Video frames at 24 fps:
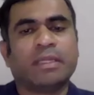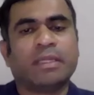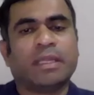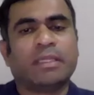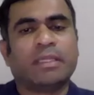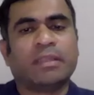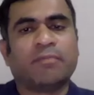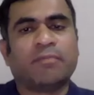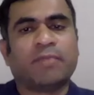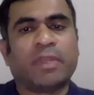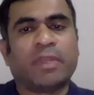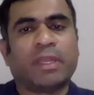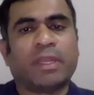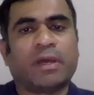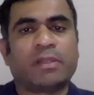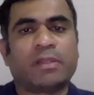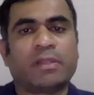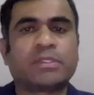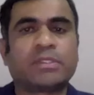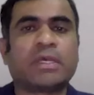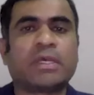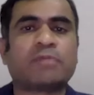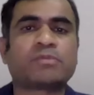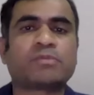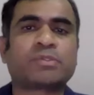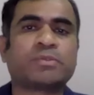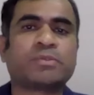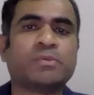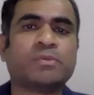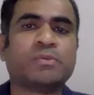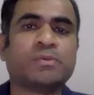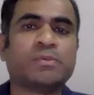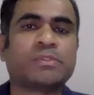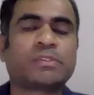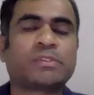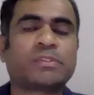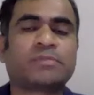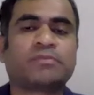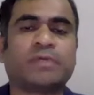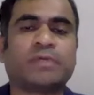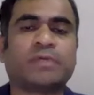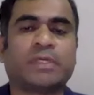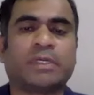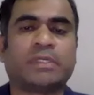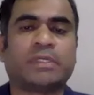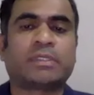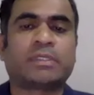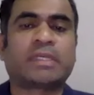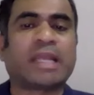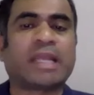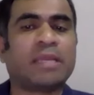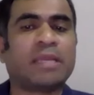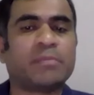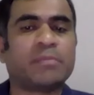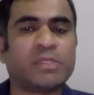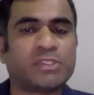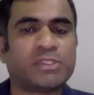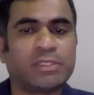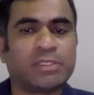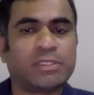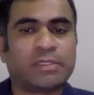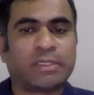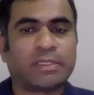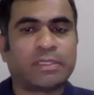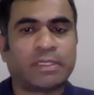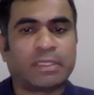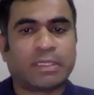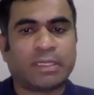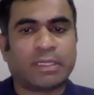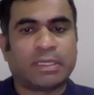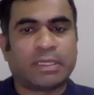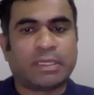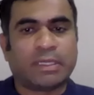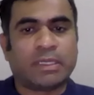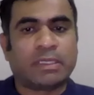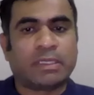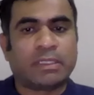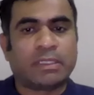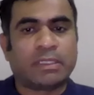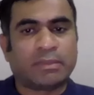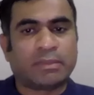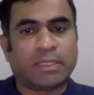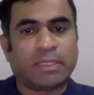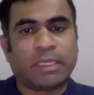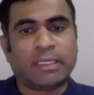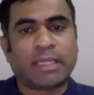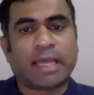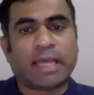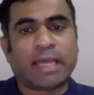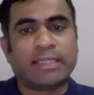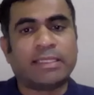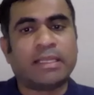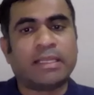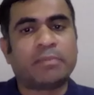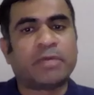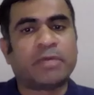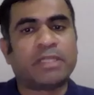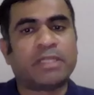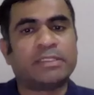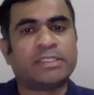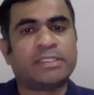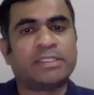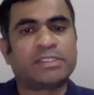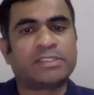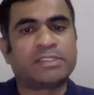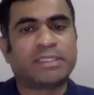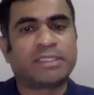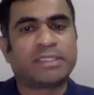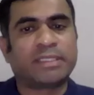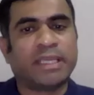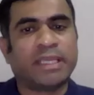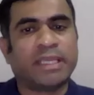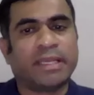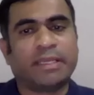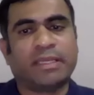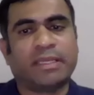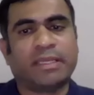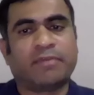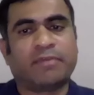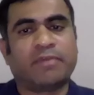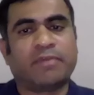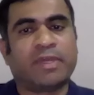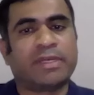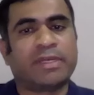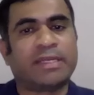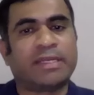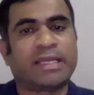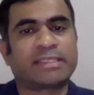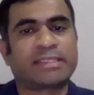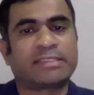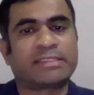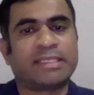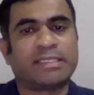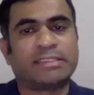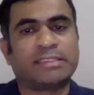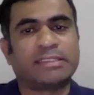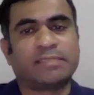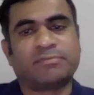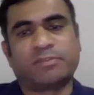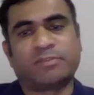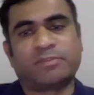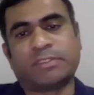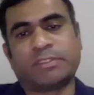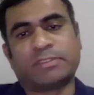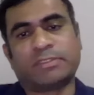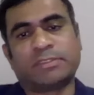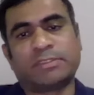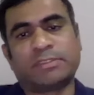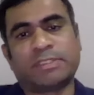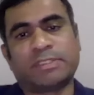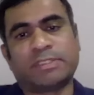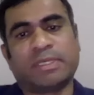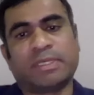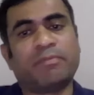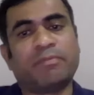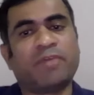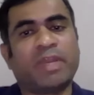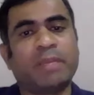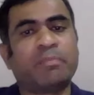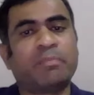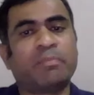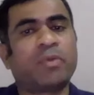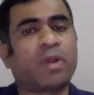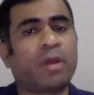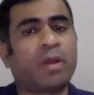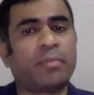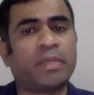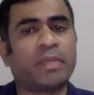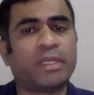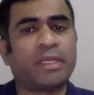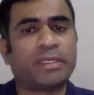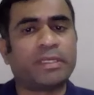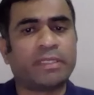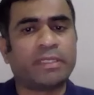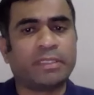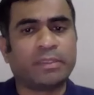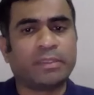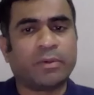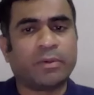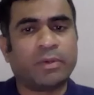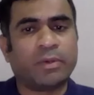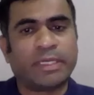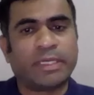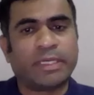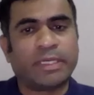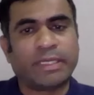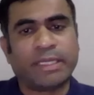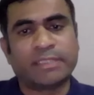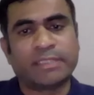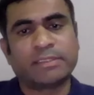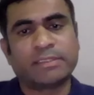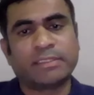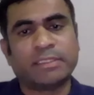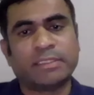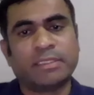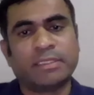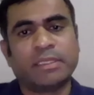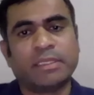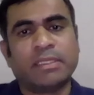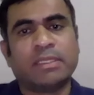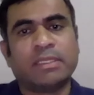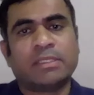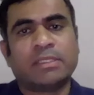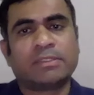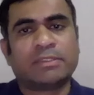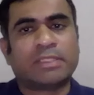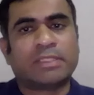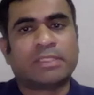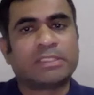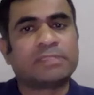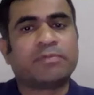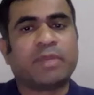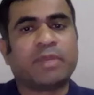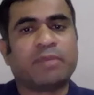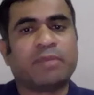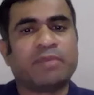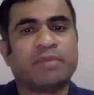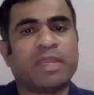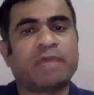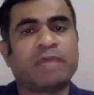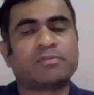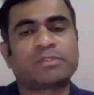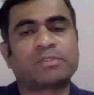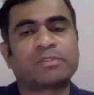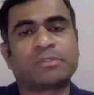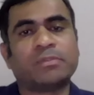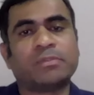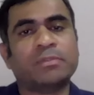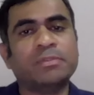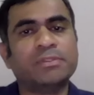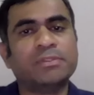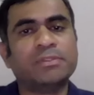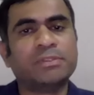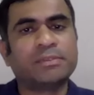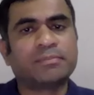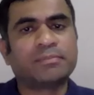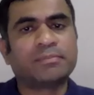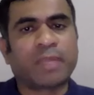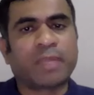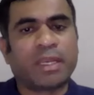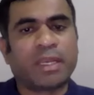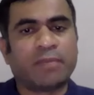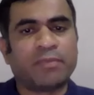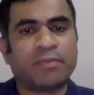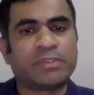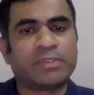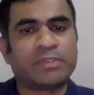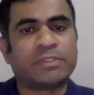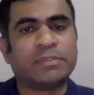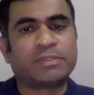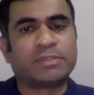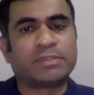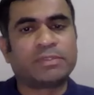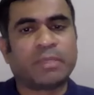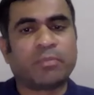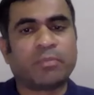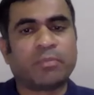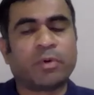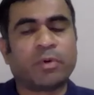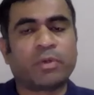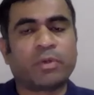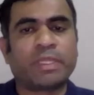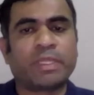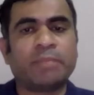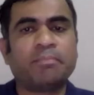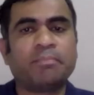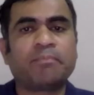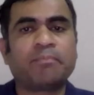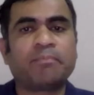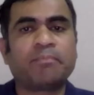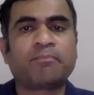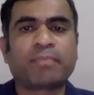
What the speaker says: And then we also have schools for tribal children in Adilabad district area where Naxalism was very prominent in the olden days. That's where we have schools and we do support them.